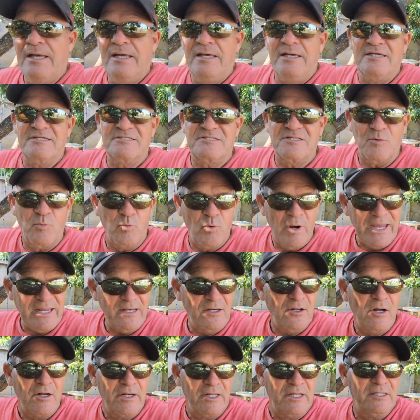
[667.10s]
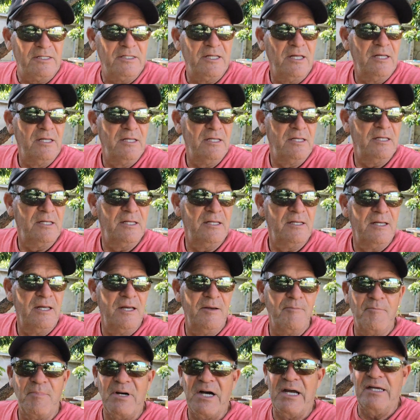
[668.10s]
is the weight on it.
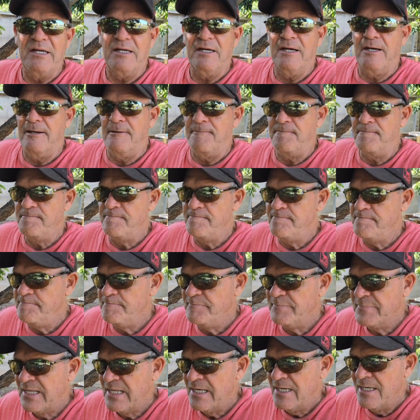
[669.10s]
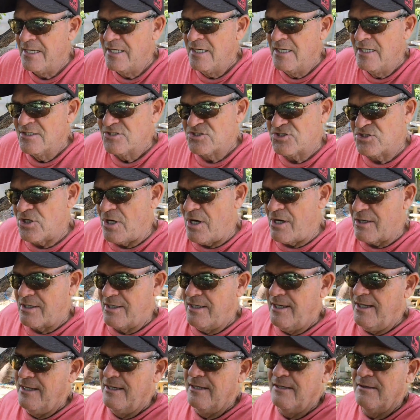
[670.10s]
My stock
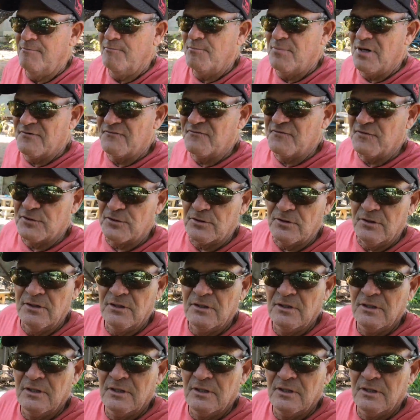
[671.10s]
muffler